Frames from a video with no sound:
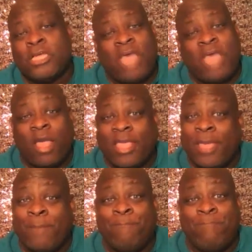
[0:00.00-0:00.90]

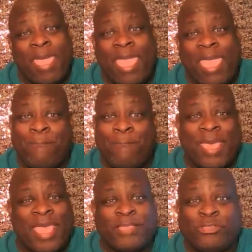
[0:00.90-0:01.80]
Talking mad
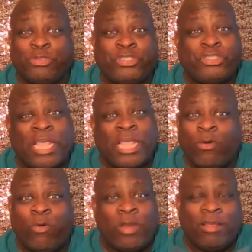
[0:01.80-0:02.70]
major shit
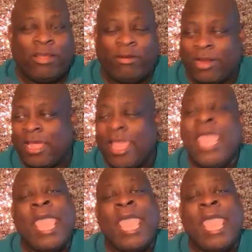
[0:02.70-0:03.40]
on Lyrica.